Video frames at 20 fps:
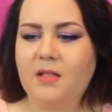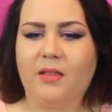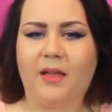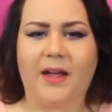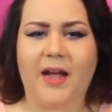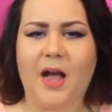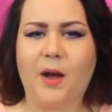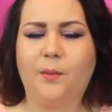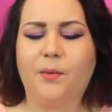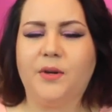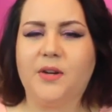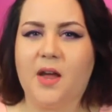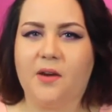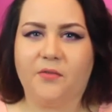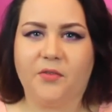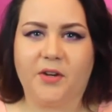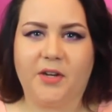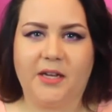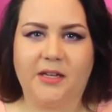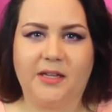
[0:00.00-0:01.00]
like, I would
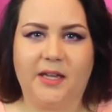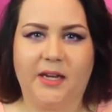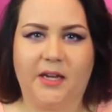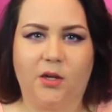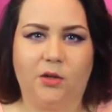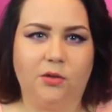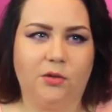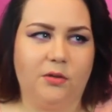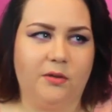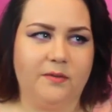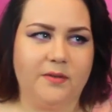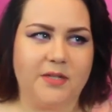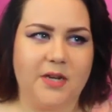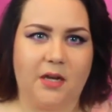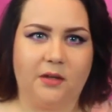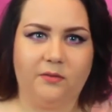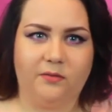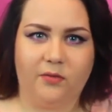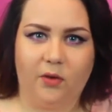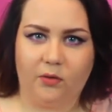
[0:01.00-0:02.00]
never get like a Louis
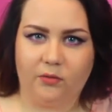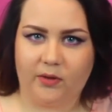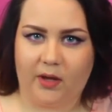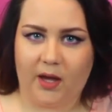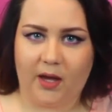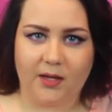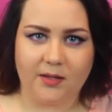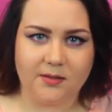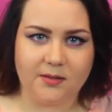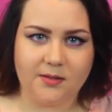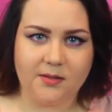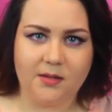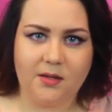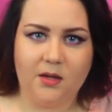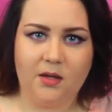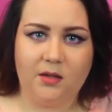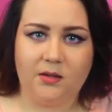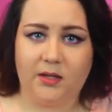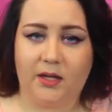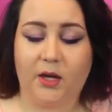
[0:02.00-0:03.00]
Vuitton phone case,
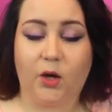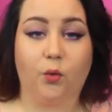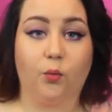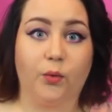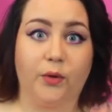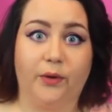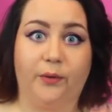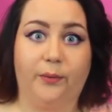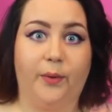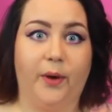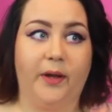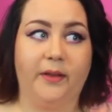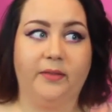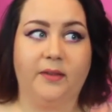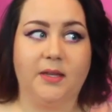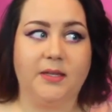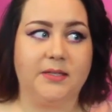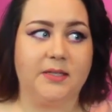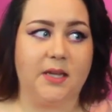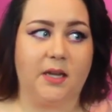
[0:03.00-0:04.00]
like a real one
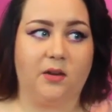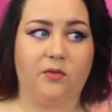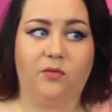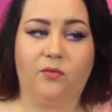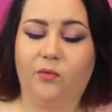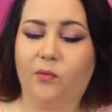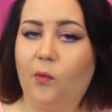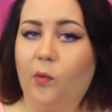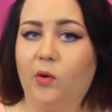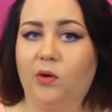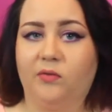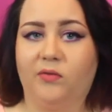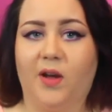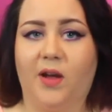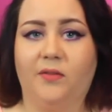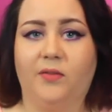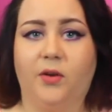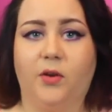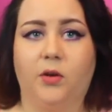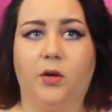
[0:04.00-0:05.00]
that's like $400 or
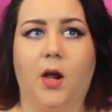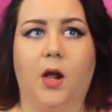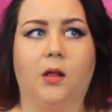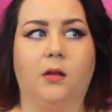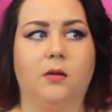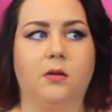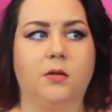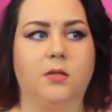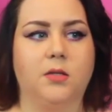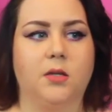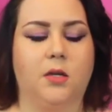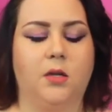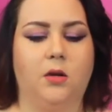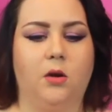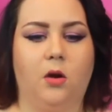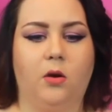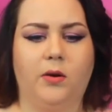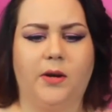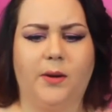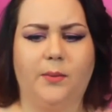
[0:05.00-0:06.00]
$500, you
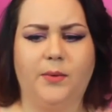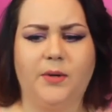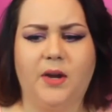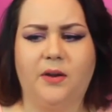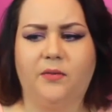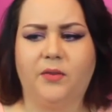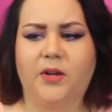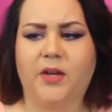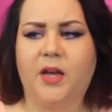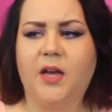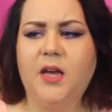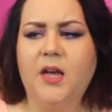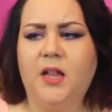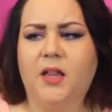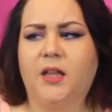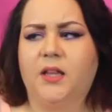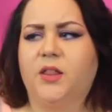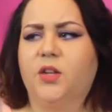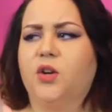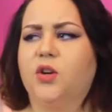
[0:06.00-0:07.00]
know. And I would never get,
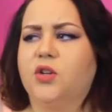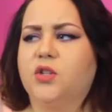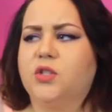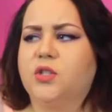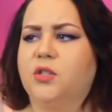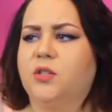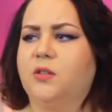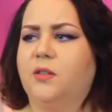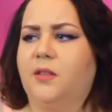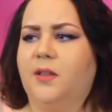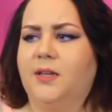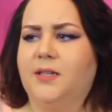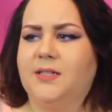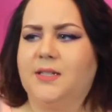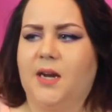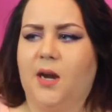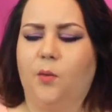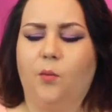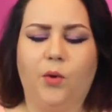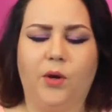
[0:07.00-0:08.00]
like, there are certain things
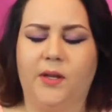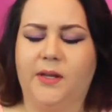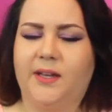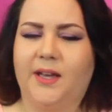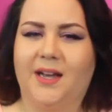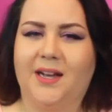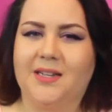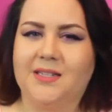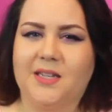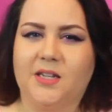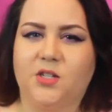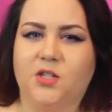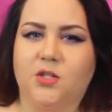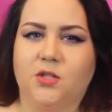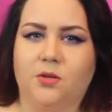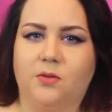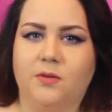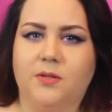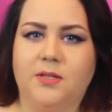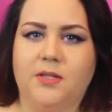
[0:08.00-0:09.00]
that I wouldn't get because I
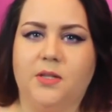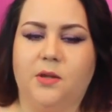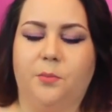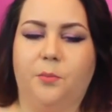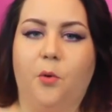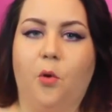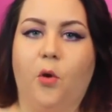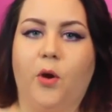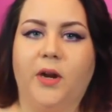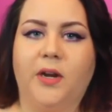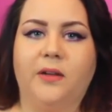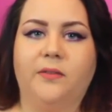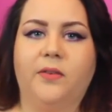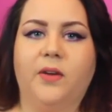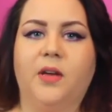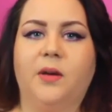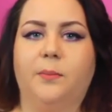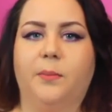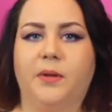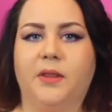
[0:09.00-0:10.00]
just don't see the point of
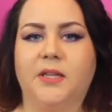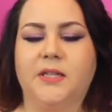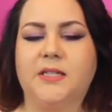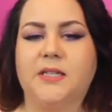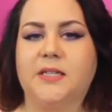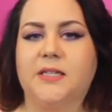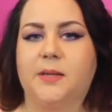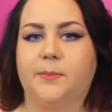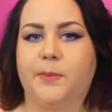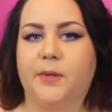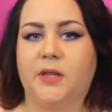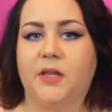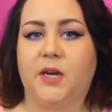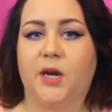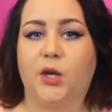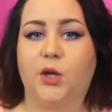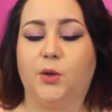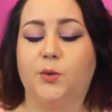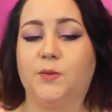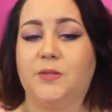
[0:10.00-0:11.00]
it. But this is something
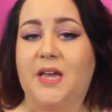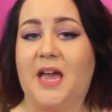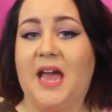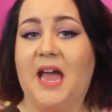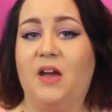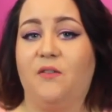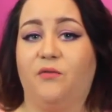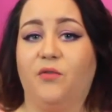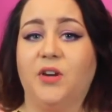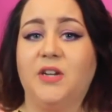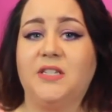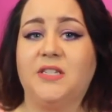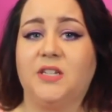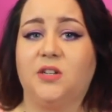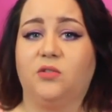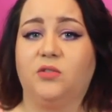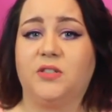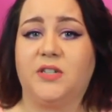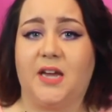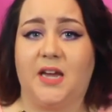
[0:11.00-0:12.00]
that I use every
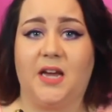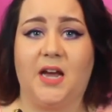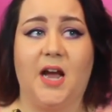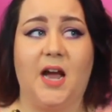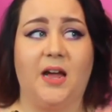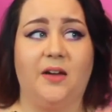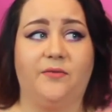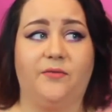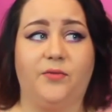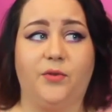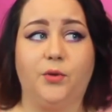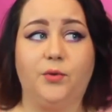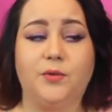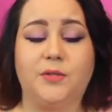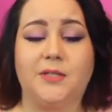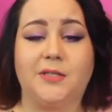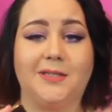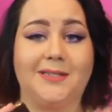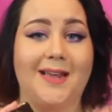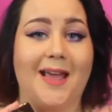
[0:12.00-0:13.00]
single day. I've
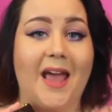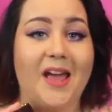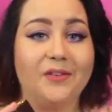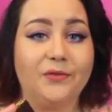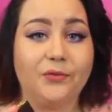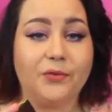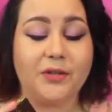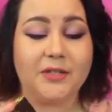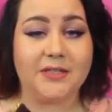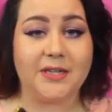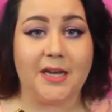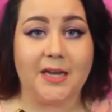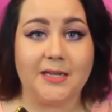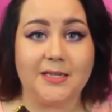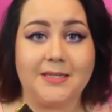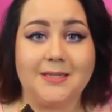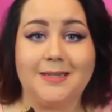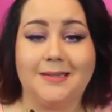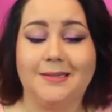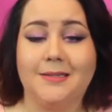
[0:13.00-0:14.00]
used it every
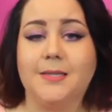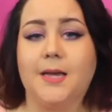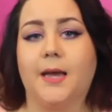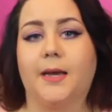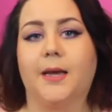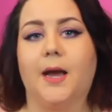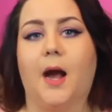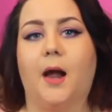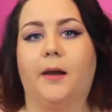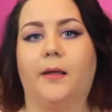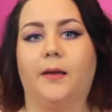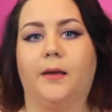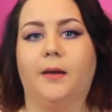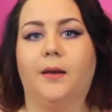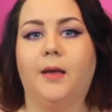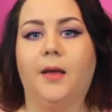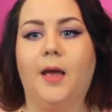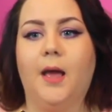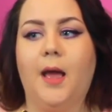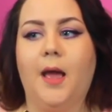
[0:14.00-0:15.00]
day since I got
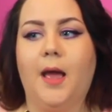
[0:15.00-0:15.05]
it,